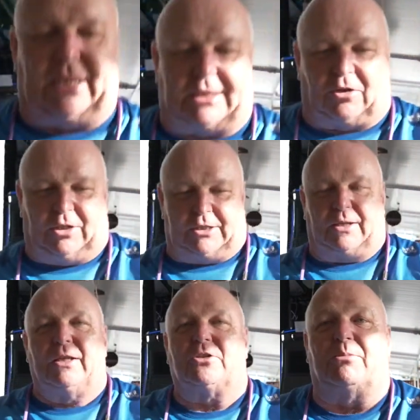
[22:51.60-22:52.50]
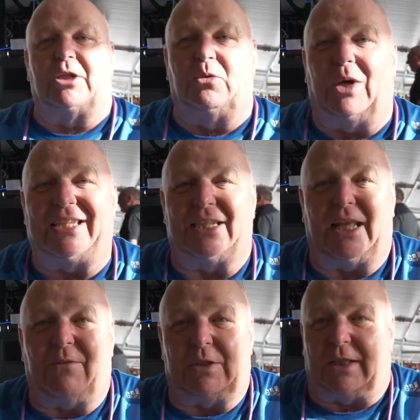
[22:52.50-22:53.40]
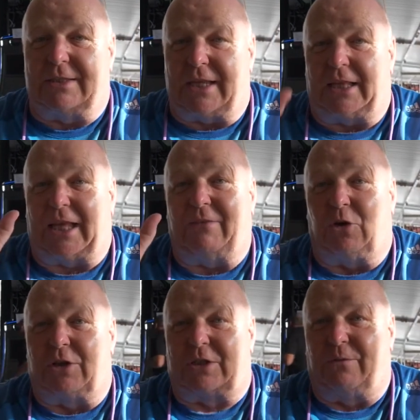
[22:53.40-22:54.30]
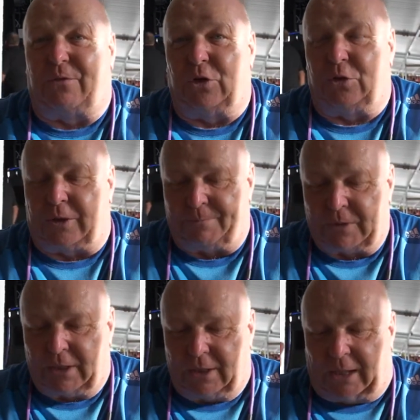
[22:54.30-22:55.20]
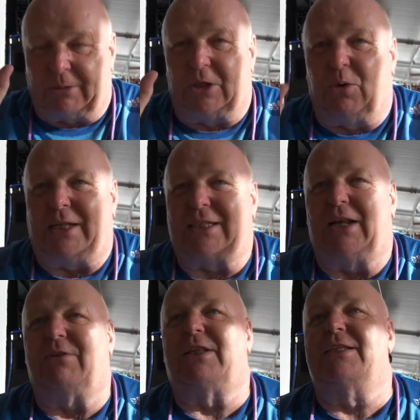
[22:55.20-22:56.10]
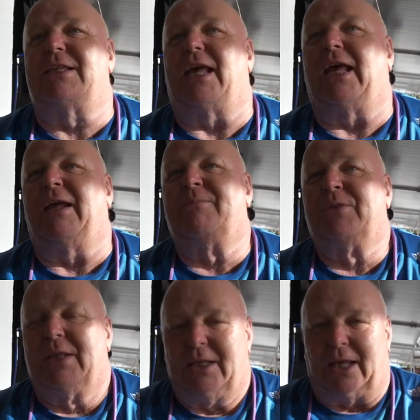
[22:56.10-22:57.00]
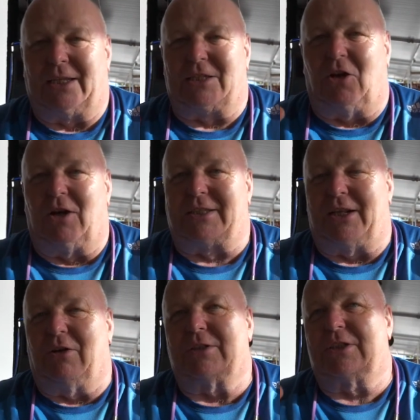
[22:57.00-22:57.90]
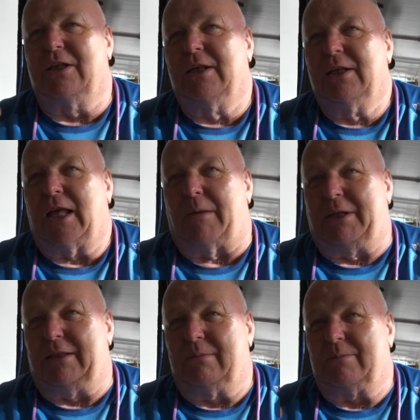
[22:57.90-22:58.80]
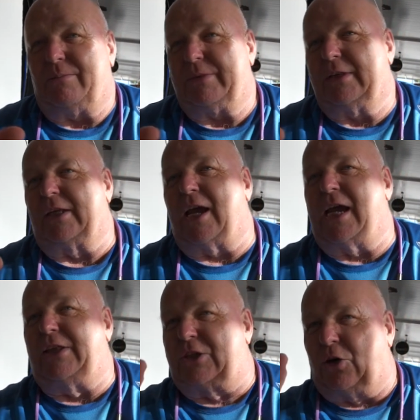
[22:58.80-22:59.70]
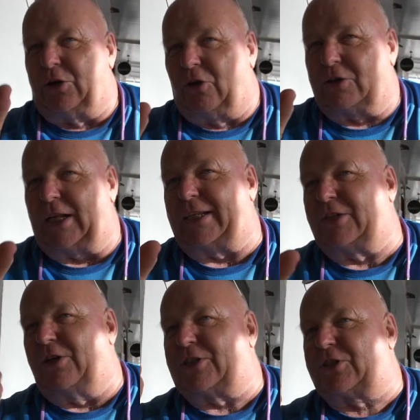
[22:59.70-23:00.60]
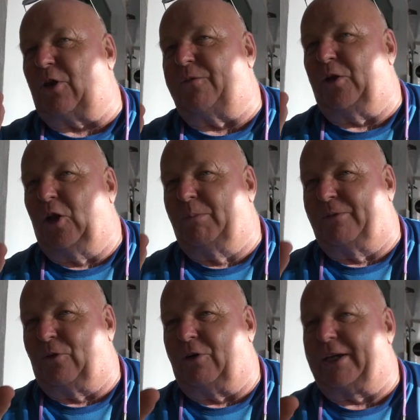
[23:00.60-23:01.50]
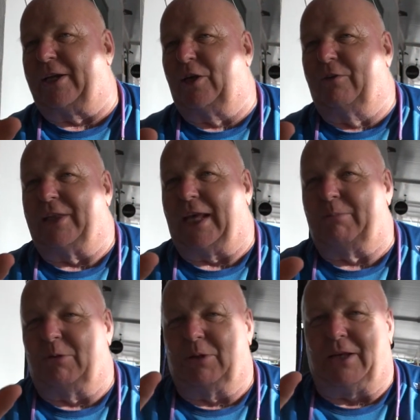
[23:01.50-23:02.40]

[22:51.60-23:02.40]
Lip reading: alles da ist. So I'm going to wait till everything's there. They've ordered some food. I'm going to wait till everything's there. And as long as they don't... I mean, the guy in the corner looks like he's going to scoff it all before I get over there, but